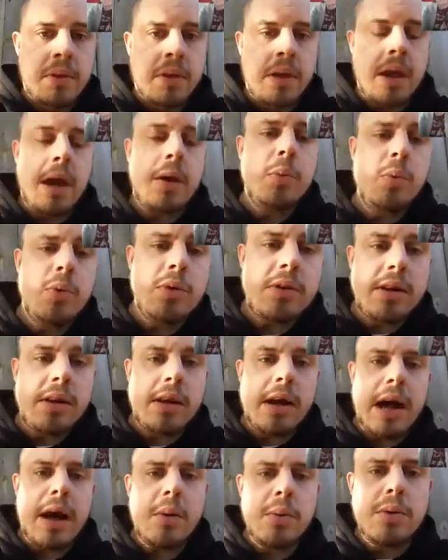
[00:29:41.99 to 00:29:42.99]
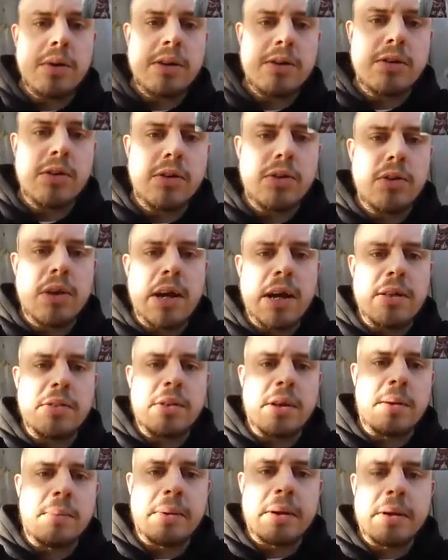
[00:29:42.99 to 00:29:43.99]
How would he do that
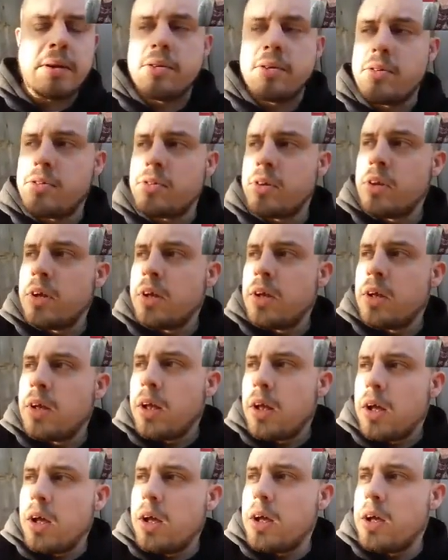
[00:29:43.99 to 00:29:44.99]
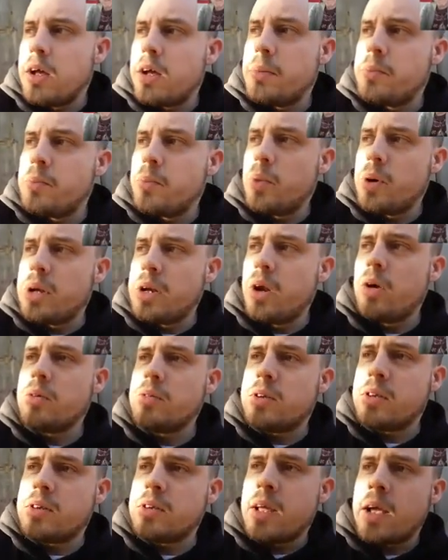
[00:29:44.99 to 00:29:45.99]
then? Because when I
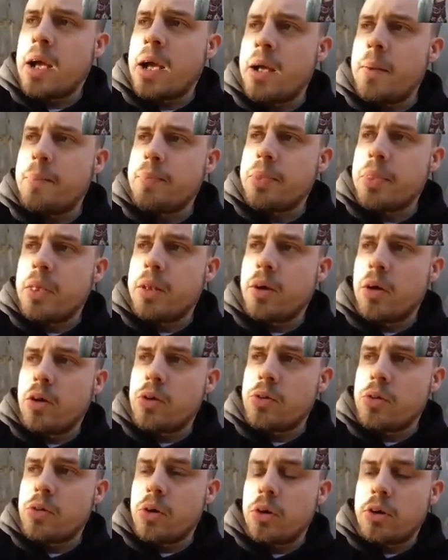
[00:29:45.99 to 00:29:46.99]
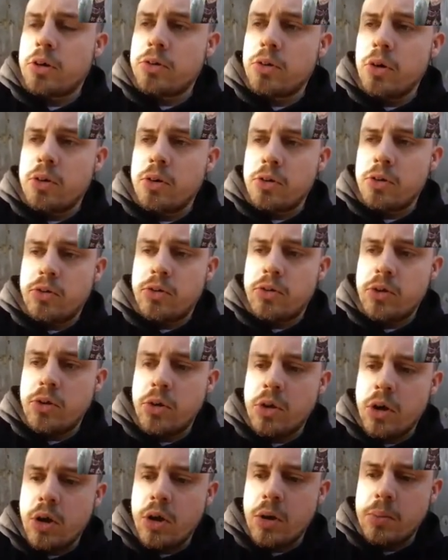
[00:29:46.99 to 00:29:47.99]
did that, and because I used
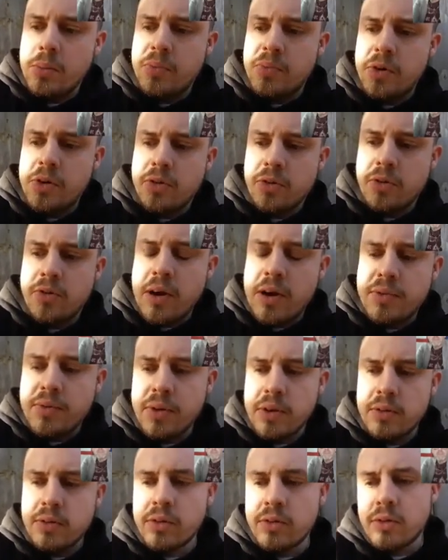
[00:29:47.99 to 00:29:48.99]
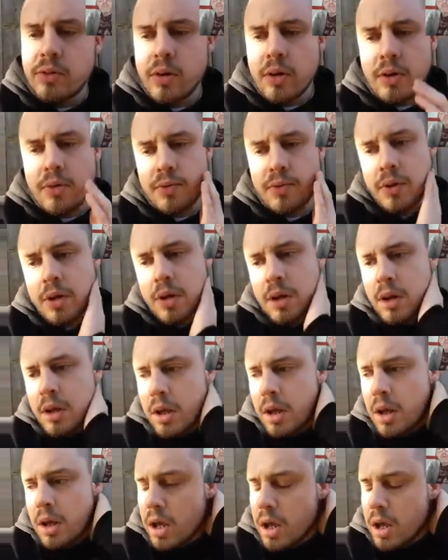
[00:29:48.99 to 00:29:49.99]
to photograph it and stuff,
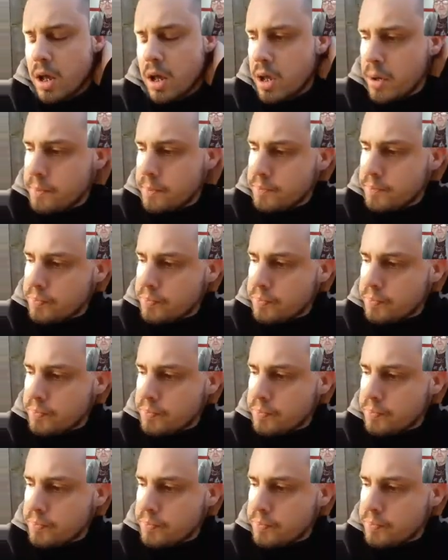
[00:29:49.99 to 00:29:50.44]
um,